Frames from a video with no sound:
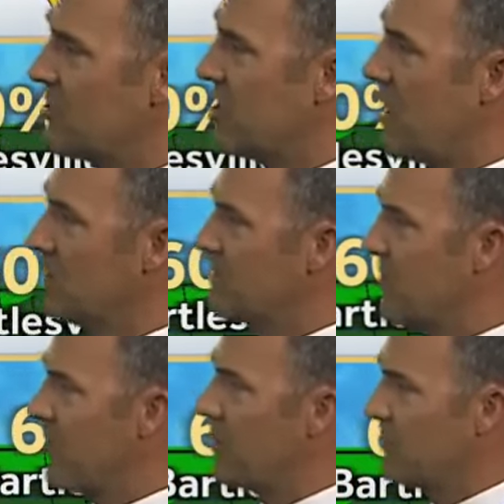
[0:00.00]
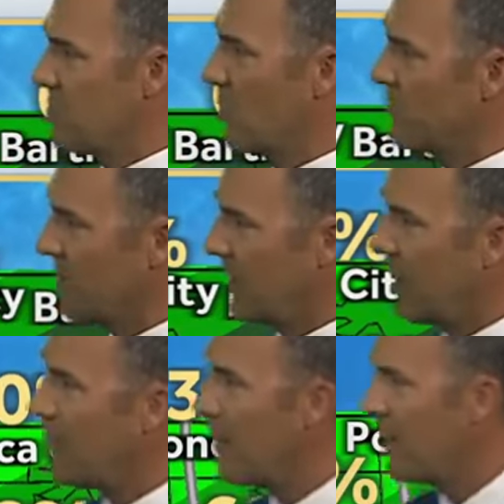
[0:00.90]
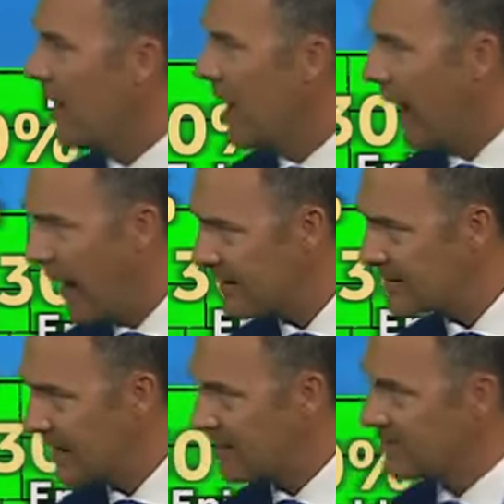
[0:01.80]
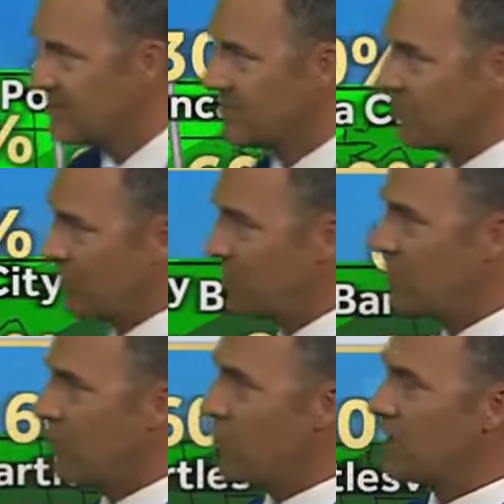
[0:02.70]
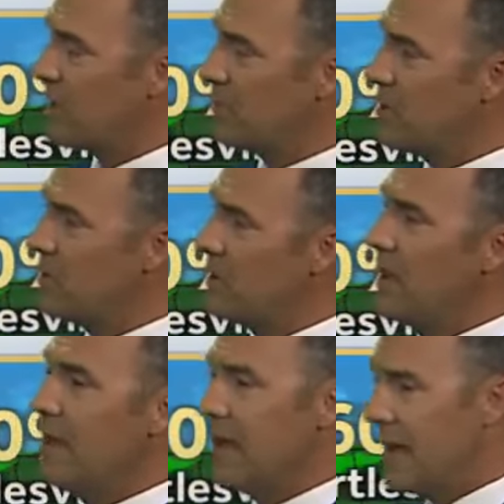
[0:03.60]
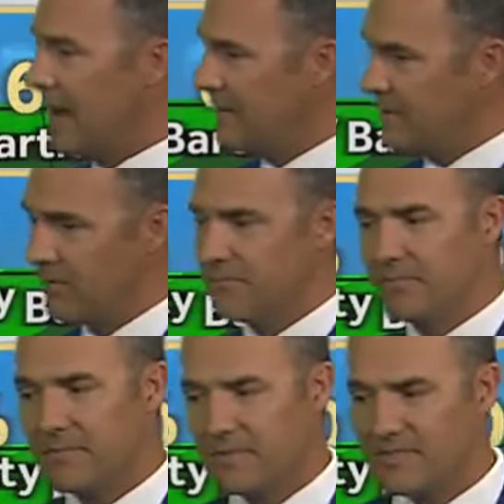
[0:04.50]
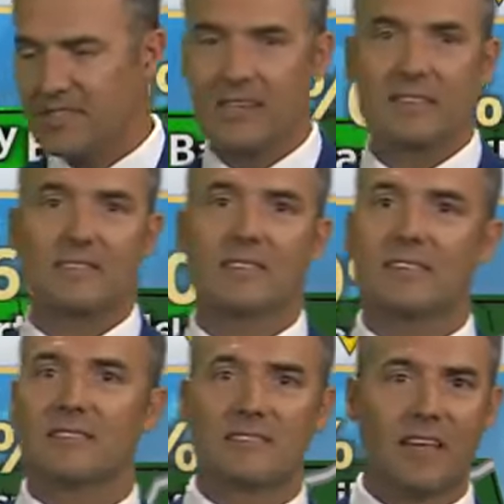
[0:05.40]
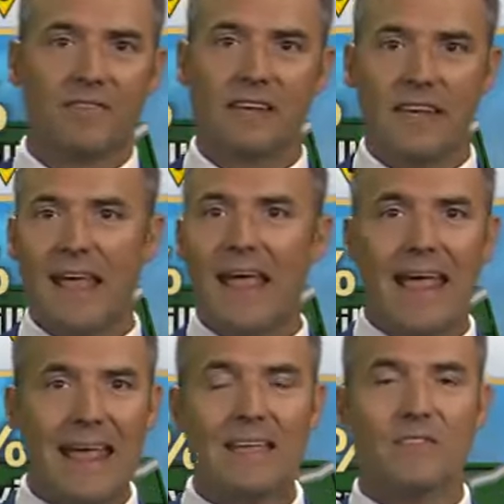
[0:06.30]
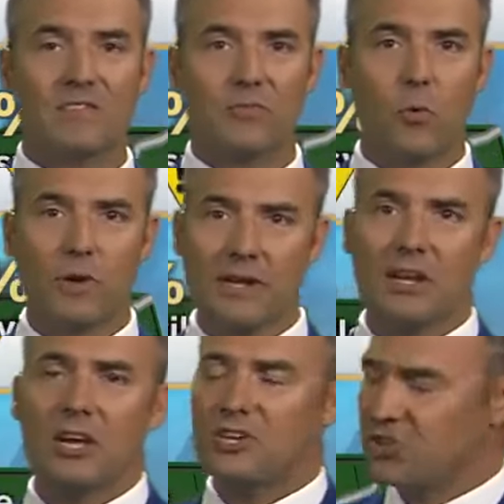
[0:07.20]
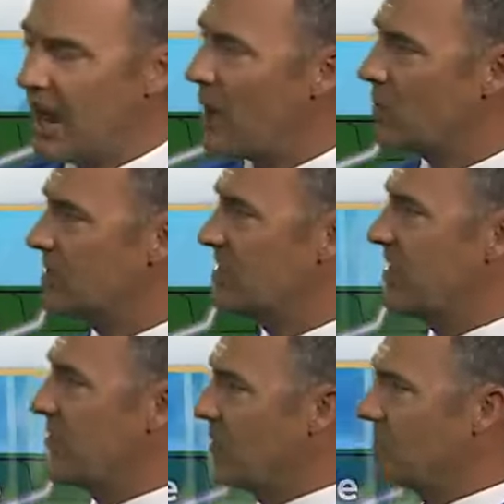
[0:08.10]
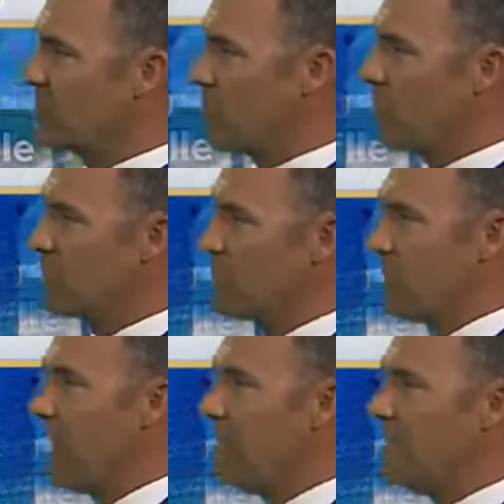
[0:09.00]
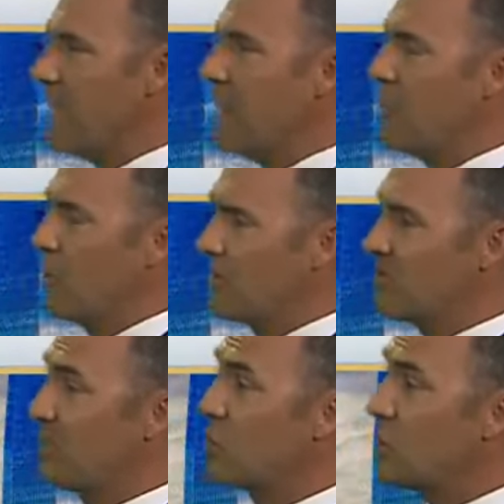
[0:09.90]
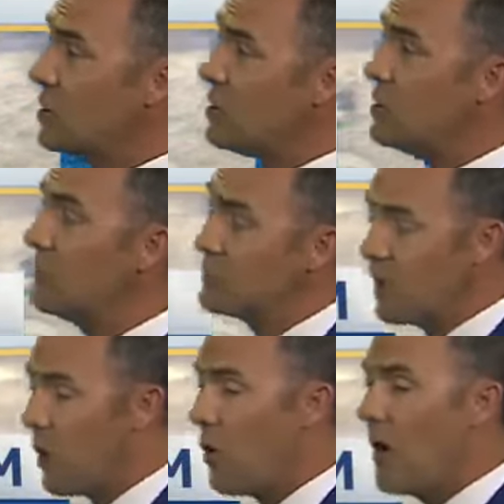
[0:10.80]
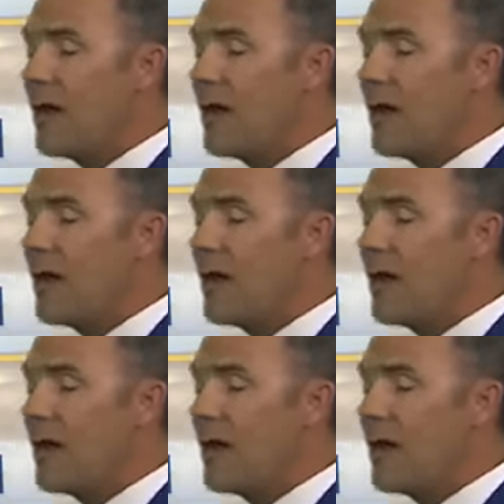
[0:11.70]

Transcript: showers and thunderstorms to come up out of Texas during the morning commute. You know, six, seven, eight this morning. Showers, thunderstorms, some heavy downpours. Some good news, though,